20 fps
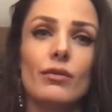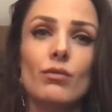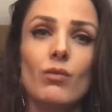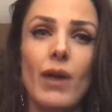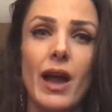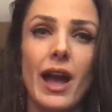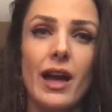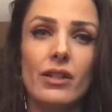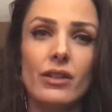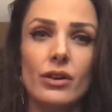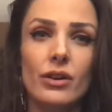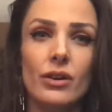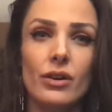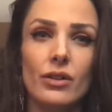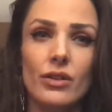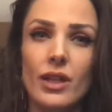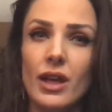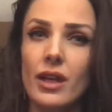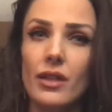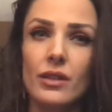
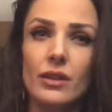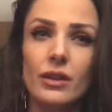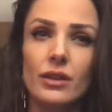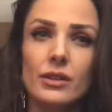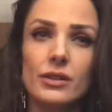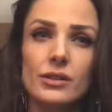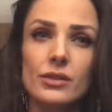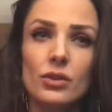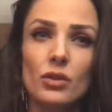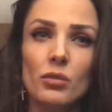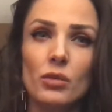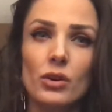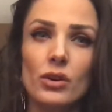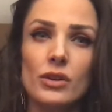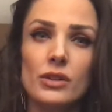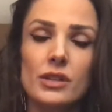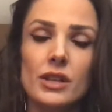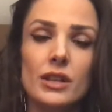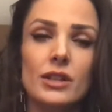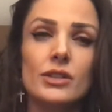rather than the
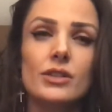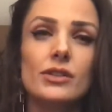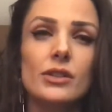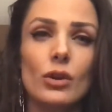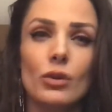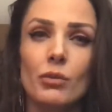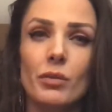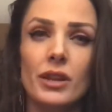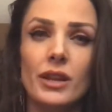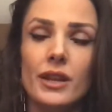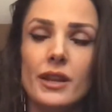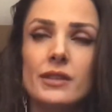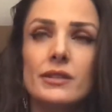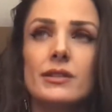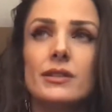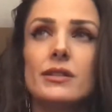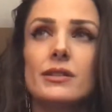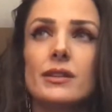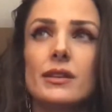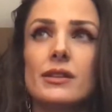consumers in so many
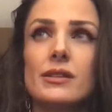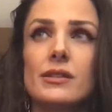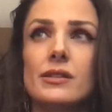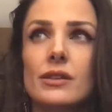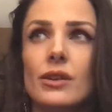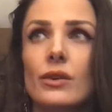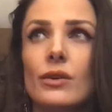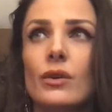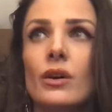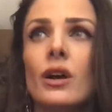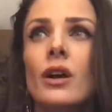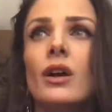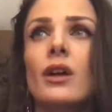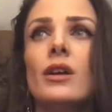instances. So